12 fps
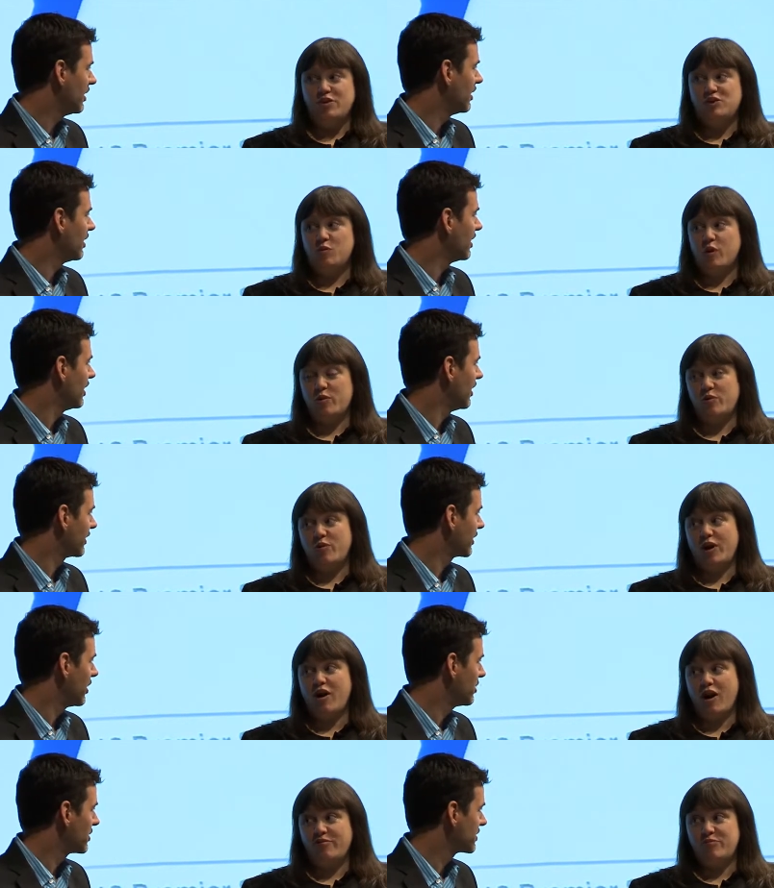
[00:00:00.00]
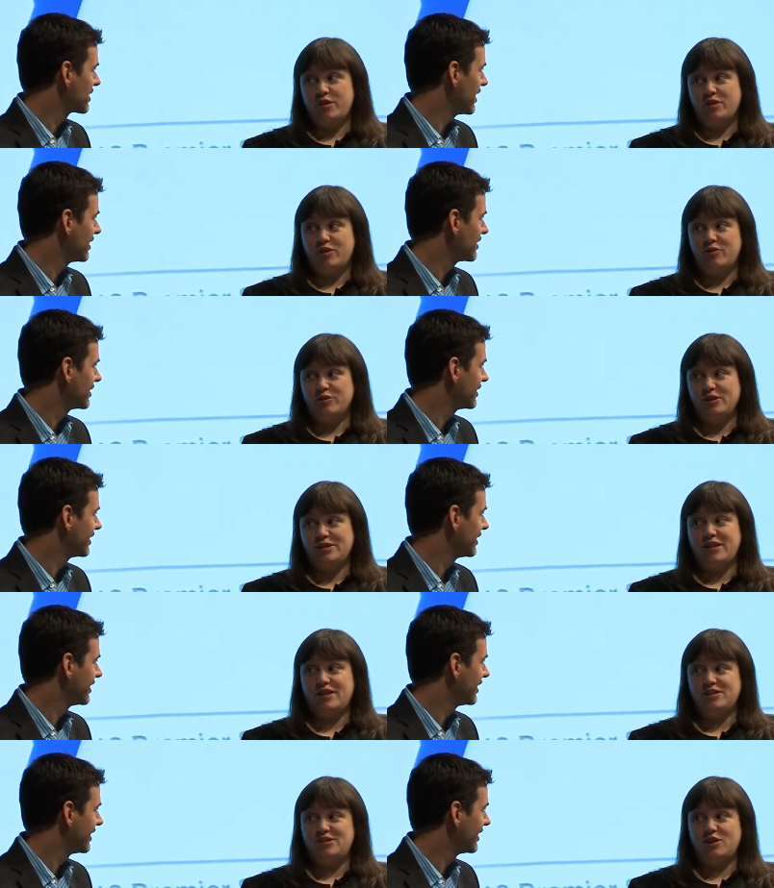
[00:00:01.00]
Speaker 1: I used to work with Reid Hoffman sites in the early
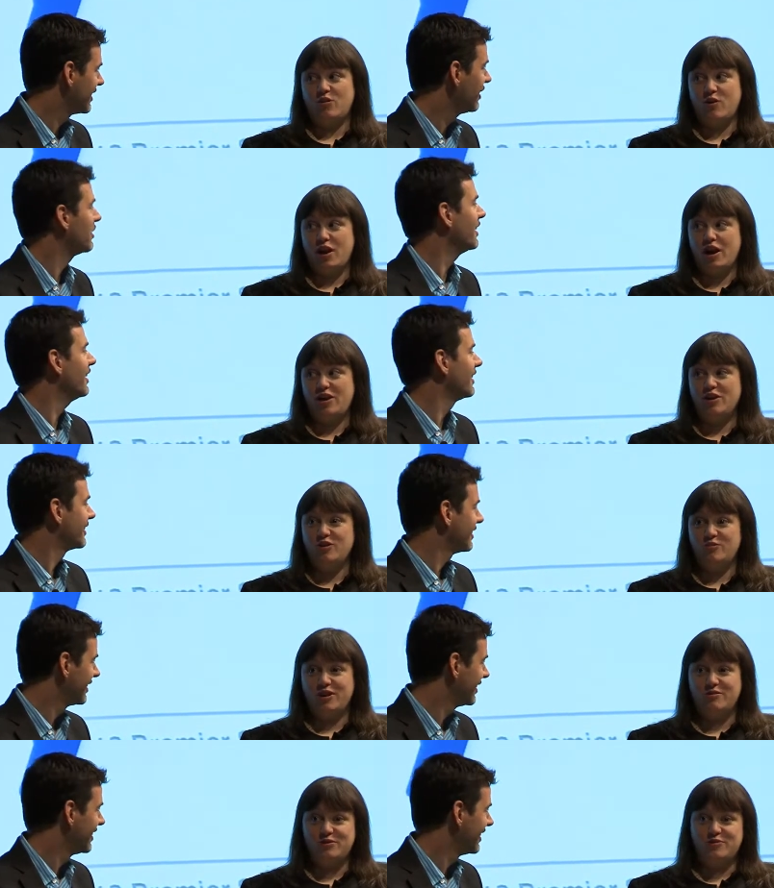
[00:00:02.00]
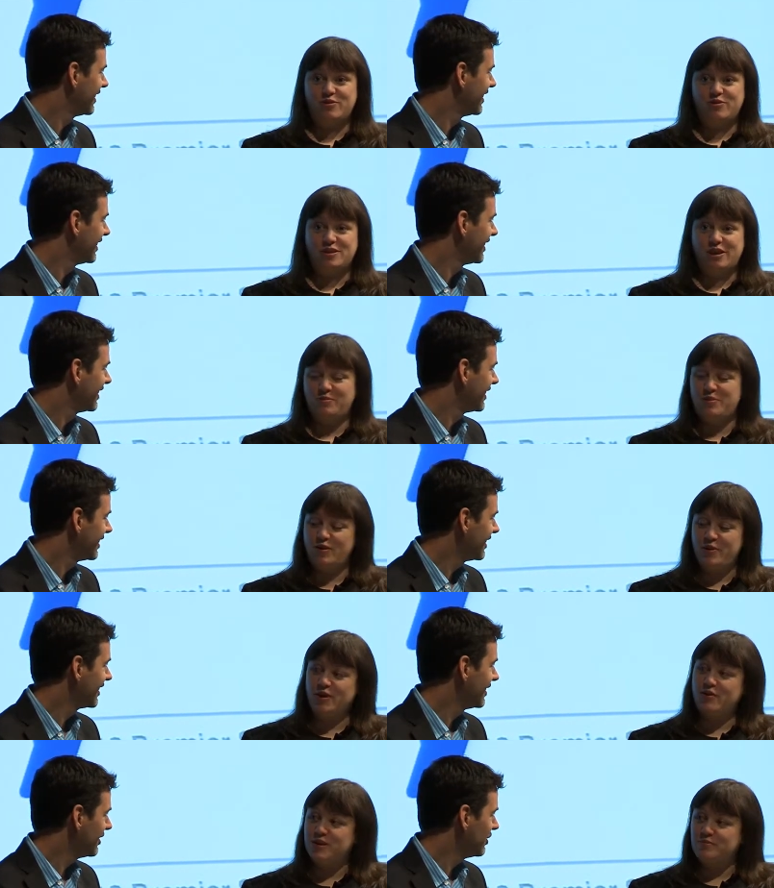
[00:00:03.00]
days, so I knew when it was first out. But
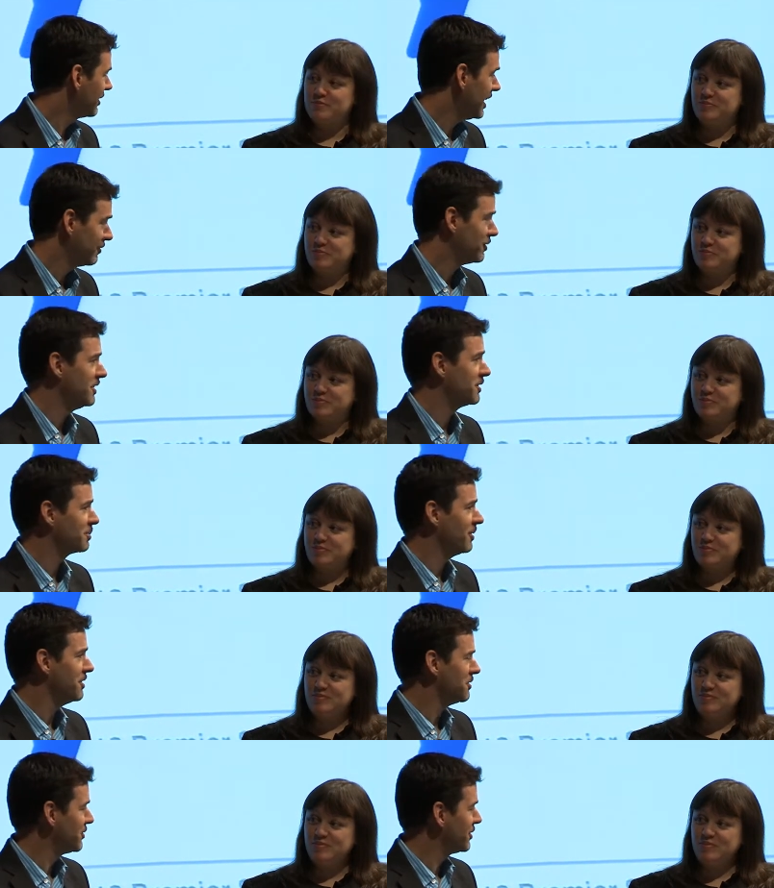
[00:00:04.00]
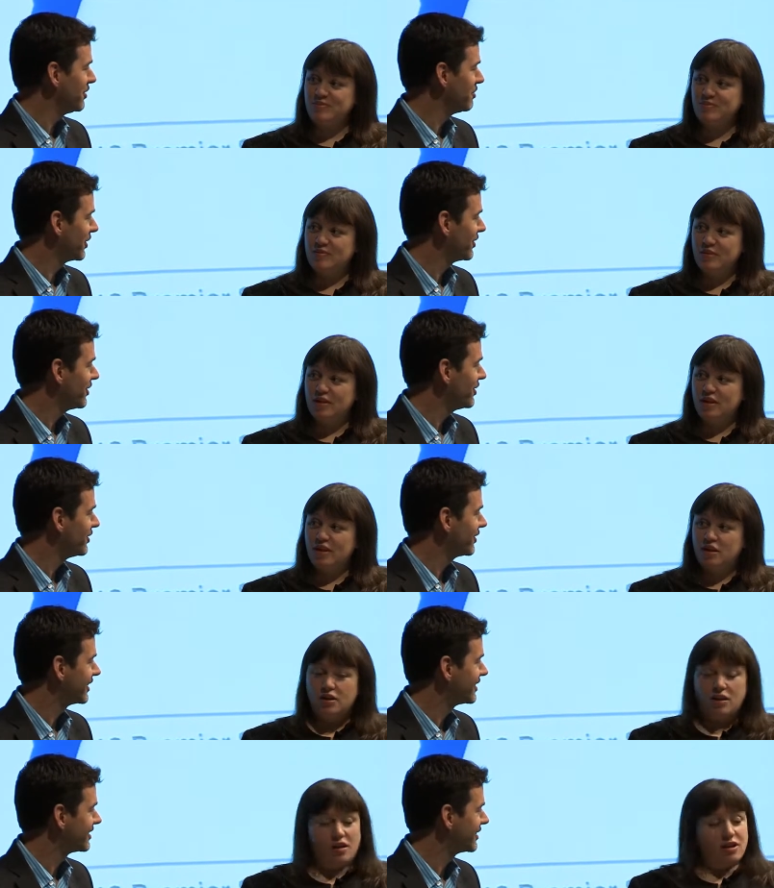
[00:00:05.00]
anyway, go ahead.
Speaker 2: Yeah, if you need a sponsor, you should give him a call
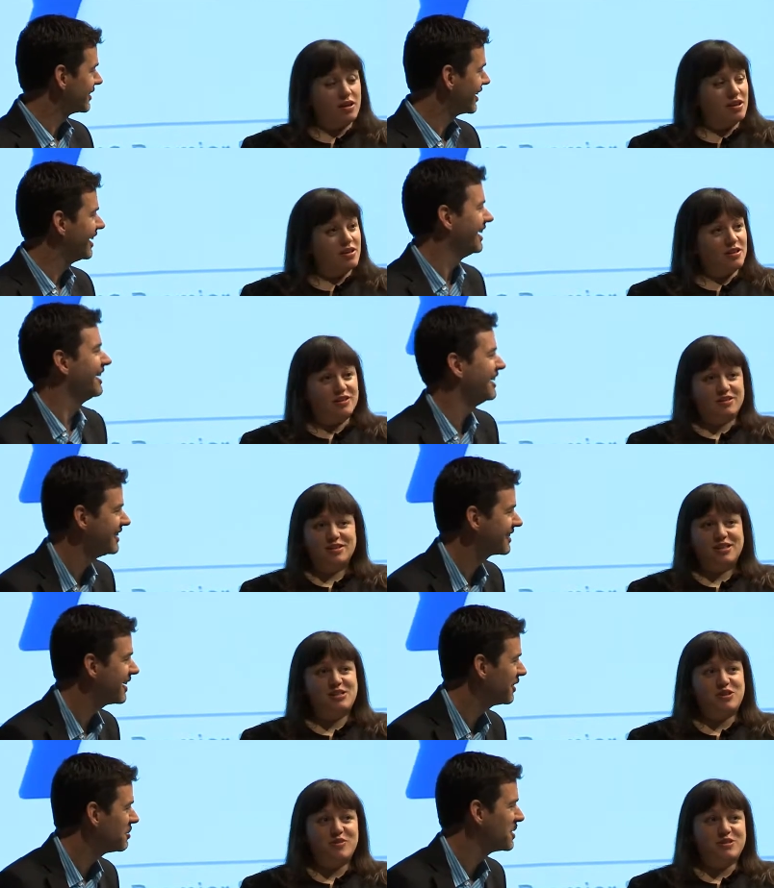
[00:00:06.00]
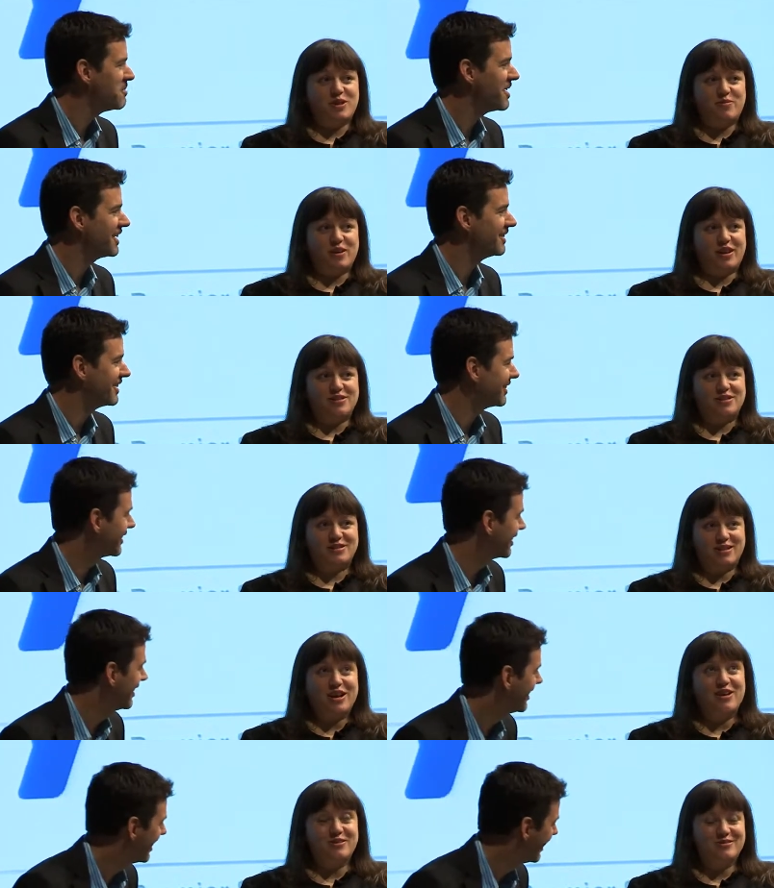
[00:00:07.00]
because he's
Speaker 1: got a little bit of money lately.
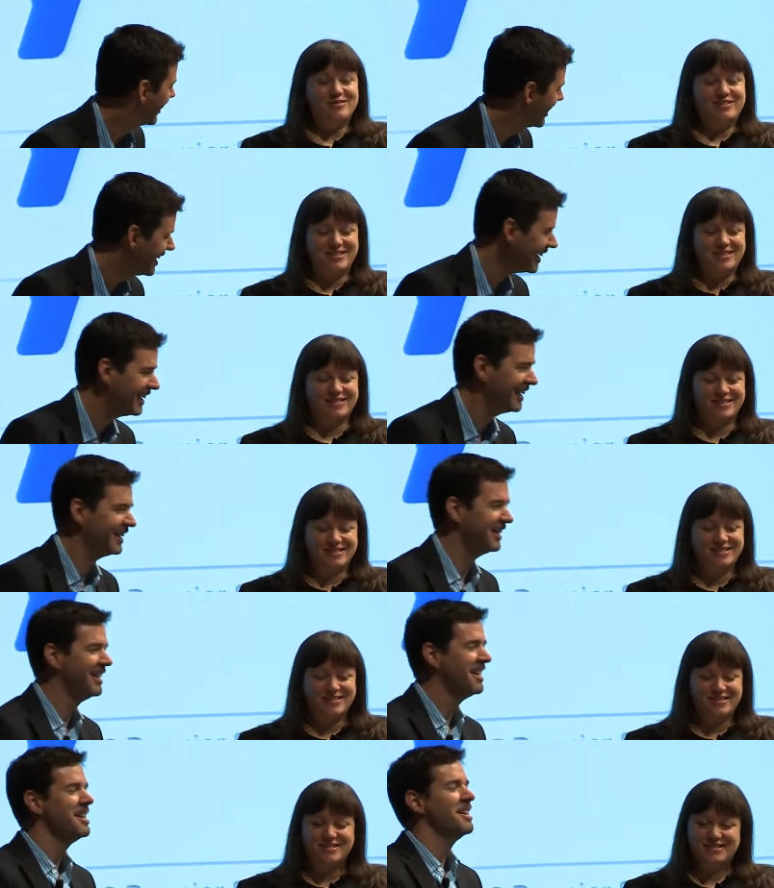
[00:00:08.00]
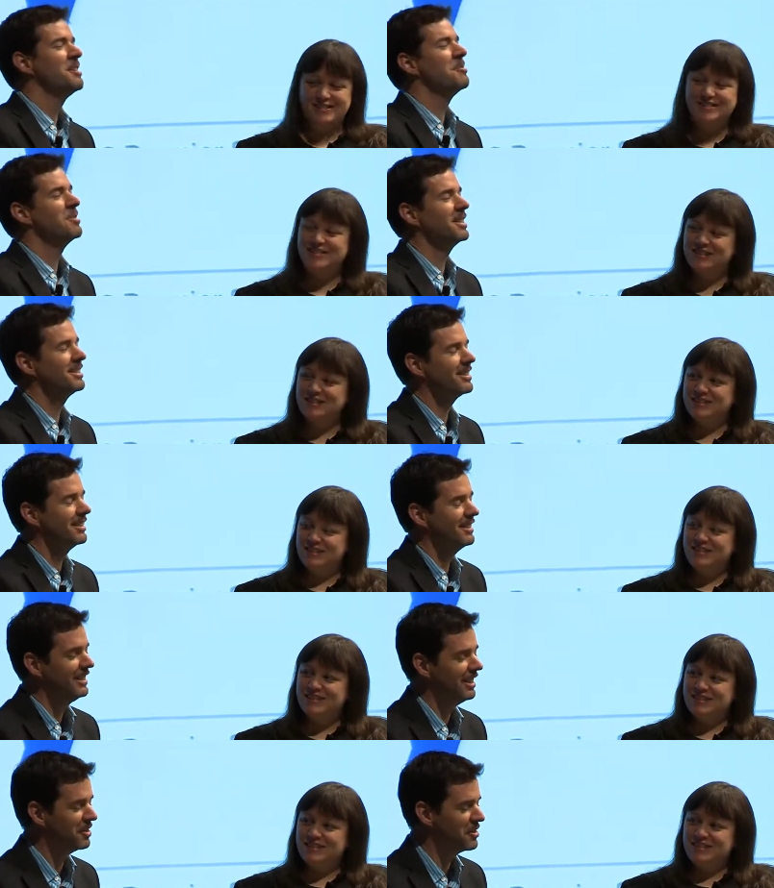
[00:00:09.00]
I know.
Speaker 2: But
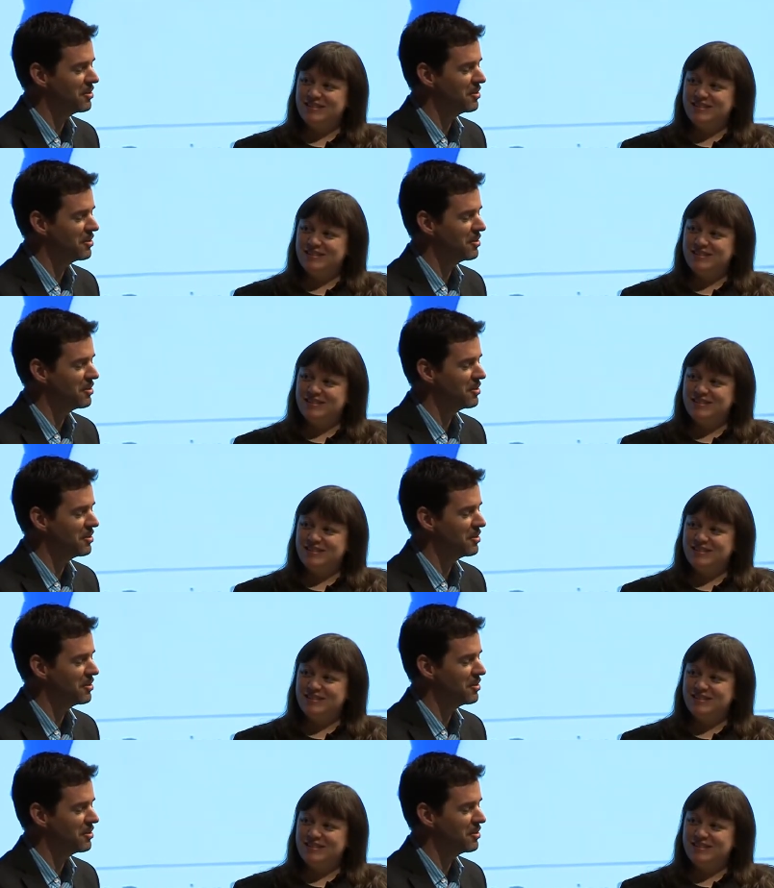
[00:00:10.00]
yeah,